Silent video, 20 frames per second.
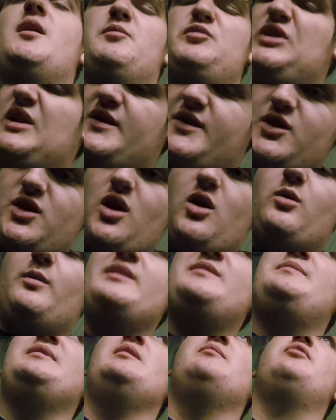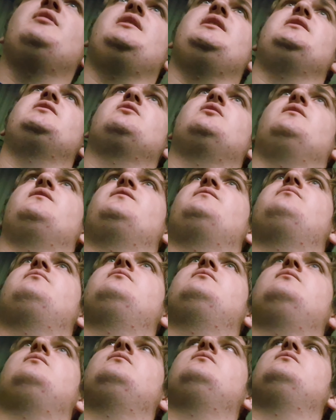Um, since the goal, it's been a pretty sort of
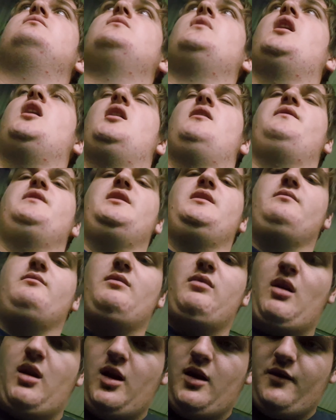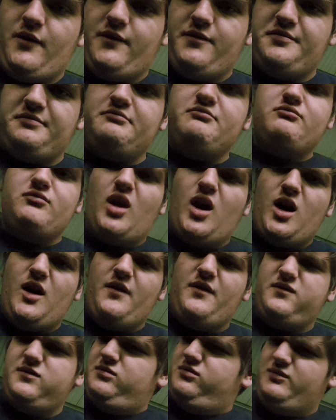half, half,
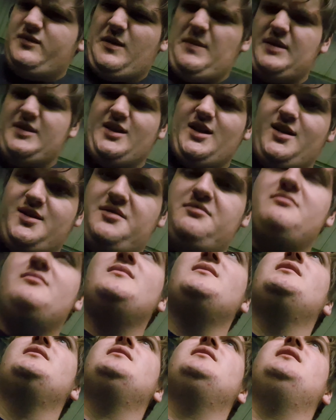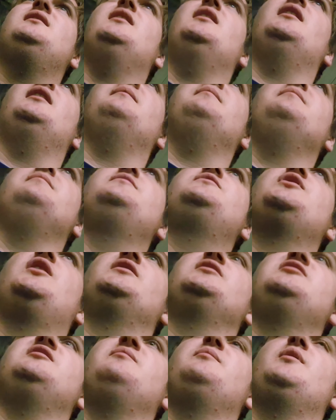half, that makes sense. Um,
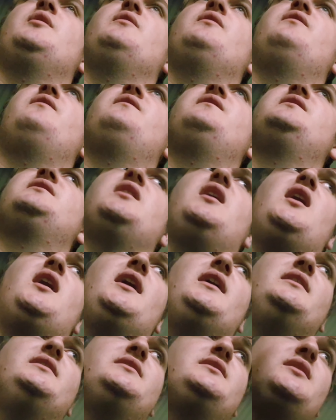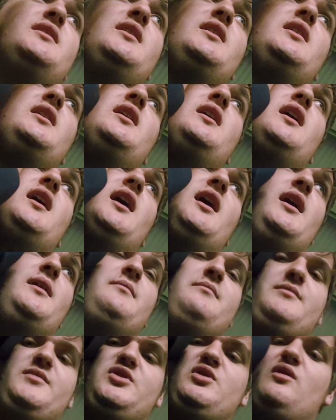chance on both sides.
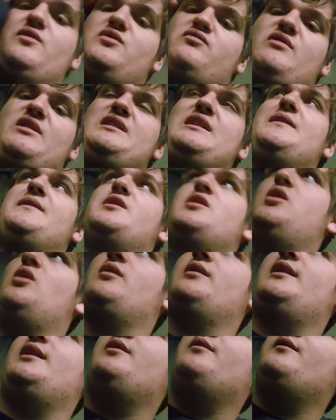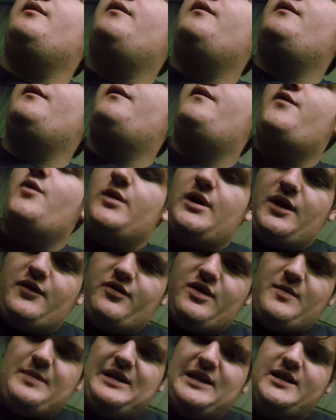Um, so it's running down the clock now.
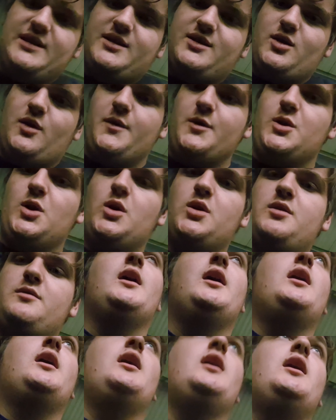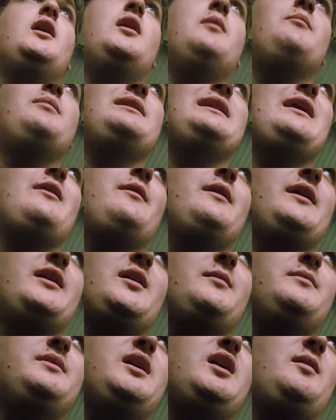43 minutes on the clock. And now here
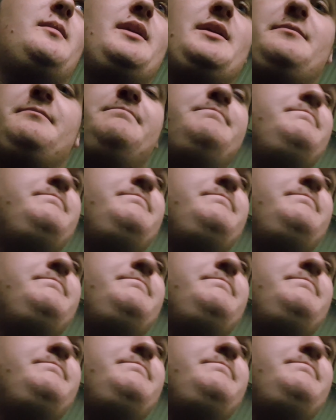come Derby.